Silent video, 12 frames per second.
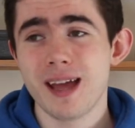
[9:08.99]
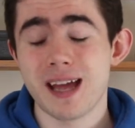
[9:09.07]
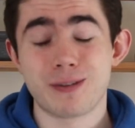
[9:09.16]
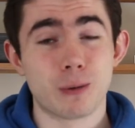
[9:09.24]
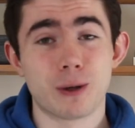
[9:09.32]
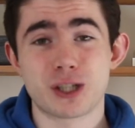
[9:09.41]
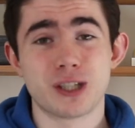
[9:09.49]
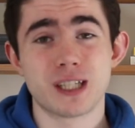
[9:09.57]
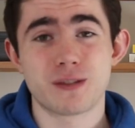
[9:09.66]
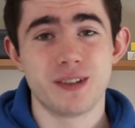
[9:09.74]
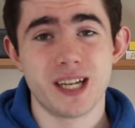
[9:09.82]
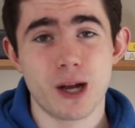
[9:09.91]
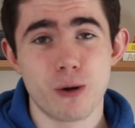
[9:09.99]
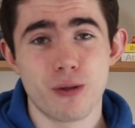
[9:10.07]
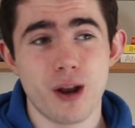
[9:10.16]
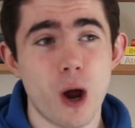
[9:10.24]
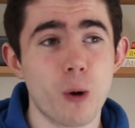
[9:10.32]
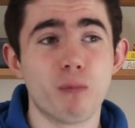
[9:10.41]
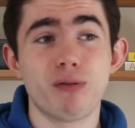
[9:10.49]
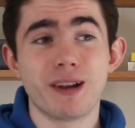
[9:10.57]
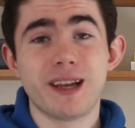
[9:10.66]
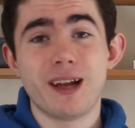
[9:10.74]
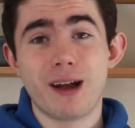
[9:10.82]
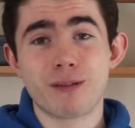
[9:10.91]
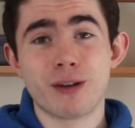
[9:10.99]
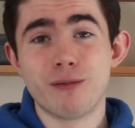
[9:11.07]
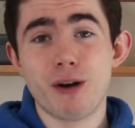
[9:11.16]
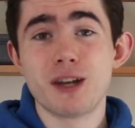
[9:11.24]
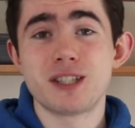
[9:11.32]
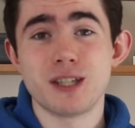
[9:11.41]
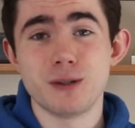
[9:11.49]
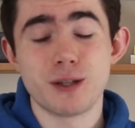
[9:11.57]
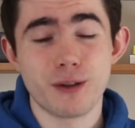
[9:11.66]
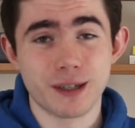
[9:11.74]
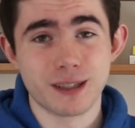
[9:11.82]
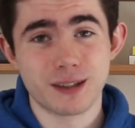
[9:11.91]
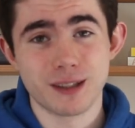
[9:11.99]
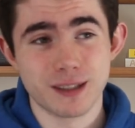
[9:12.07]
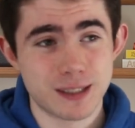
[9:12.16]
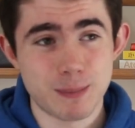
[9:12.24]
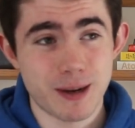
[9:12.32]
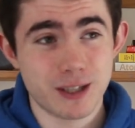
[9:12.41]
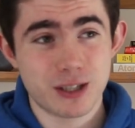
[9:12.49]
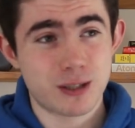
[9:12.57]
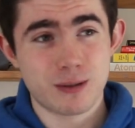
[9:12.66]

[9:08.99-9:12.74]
If you're watching this video, then hopefully I've converted you to think that space